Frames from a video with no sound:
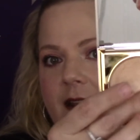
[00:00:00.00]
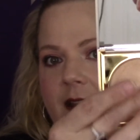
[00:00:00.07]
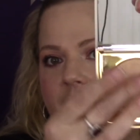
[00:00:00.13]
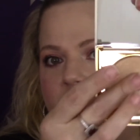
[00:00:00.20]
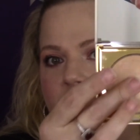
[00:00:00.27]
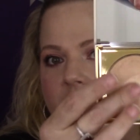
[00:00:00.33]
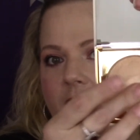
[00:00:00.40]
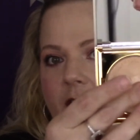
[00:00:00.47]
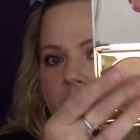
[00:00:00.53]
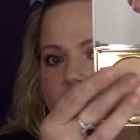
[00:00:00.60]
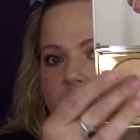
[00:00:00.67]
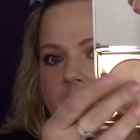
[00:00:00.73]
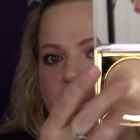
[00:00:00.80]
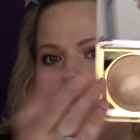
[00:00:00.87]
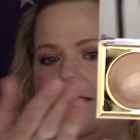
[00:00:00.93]
you
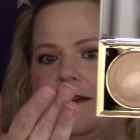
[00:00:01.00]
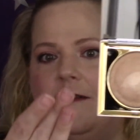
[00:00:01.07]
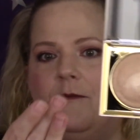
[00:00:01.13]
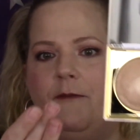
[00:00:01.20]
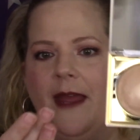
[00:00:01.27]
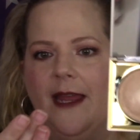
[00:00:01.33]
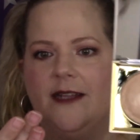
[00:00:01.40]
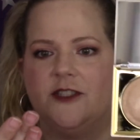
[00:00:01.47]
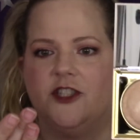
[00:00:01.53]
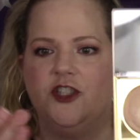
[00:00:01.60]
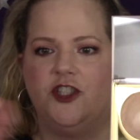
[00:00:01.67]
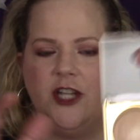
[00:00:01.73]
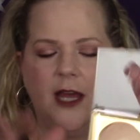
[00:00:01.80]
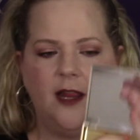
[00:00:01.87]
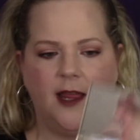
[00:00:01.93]
know,
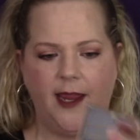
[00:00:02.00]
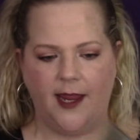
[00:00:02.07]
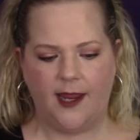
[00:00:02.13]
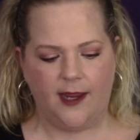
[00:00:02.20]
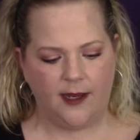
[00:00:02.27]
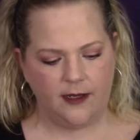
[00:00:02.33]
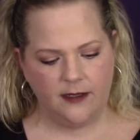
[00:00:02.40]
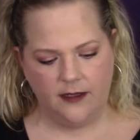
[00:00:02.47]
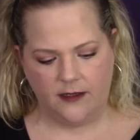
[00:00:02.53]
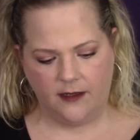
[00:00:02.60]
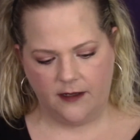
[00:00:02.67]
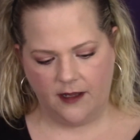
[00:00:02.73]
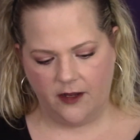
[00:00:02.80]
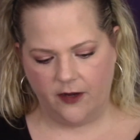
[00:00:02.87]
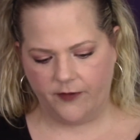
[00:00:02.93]
baked jelly,
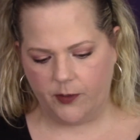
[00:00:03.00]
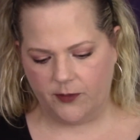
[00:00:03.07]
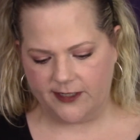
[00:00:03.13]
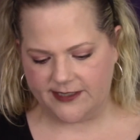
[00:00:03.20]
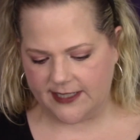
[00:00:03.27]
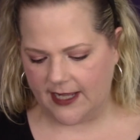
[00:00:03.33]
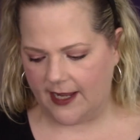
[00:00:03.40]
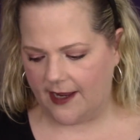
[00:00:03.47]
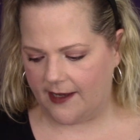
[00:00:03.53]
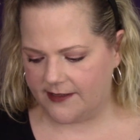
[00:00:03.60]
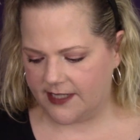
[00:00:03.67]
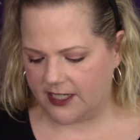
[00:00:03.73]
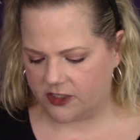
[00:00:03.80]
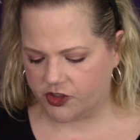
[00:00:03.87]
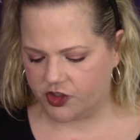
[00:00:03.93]
however you want to say,
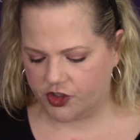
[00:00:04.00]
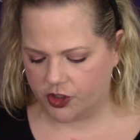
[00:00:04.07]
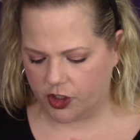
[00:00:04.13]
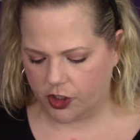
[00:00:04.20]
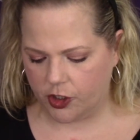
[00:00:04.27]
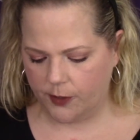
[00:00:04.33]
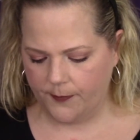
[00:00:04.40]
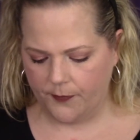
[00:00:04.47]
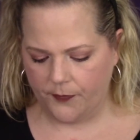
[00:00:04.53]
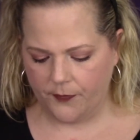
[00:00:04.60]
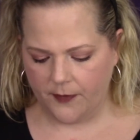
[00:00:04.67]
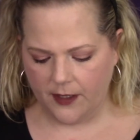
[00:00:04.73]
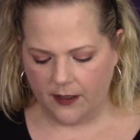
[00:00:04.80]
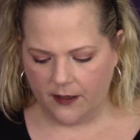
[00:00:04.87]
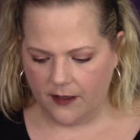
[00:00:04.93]
texture.
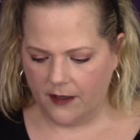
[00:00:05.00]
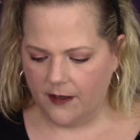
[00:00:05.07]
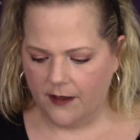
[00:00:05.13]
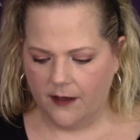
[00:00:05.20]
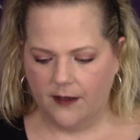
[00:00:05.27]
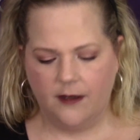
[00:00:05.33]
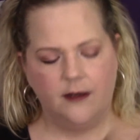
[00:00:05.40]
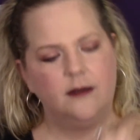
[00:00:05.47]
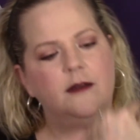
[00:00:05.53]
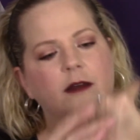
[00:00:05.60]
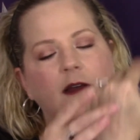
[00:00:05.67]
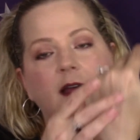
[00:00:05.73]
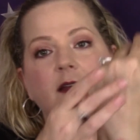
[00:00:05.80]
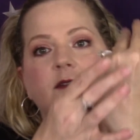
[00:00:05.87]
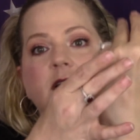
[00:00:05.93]

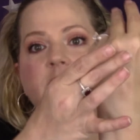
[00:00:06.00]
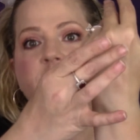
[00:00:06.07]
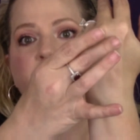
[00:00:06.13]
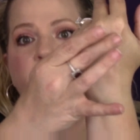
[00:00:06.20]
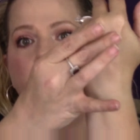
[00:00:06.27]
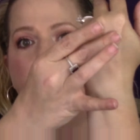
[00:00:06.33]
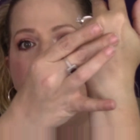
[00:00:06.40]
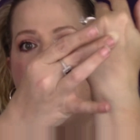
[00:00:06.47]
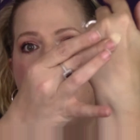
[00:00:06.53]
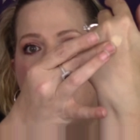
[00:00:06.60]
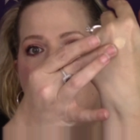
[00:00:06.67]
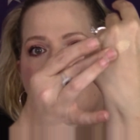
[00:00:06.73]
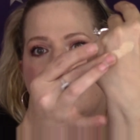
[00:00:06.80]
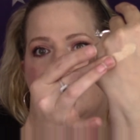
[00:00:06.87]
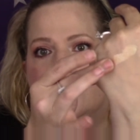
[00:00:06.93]
I've got so many
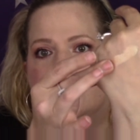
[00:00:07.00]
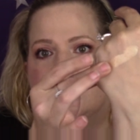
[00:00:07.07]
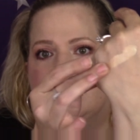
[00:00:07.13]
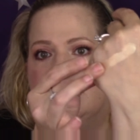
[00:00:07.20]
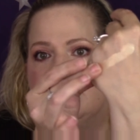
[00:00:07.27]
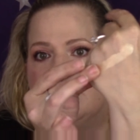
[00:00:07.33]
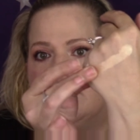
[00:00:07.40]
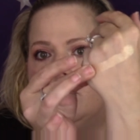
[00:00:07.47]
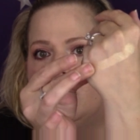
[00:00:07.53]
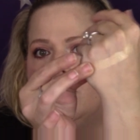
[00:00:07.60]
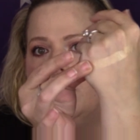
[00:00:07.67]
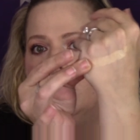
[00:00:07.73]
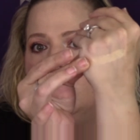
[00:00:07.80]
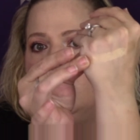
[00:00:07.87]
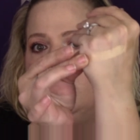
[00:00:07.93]
highlighters, it's
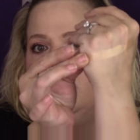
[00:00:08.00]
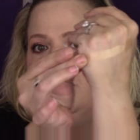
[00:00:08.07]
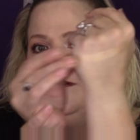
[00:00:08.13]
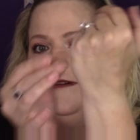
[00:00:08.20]
unreal.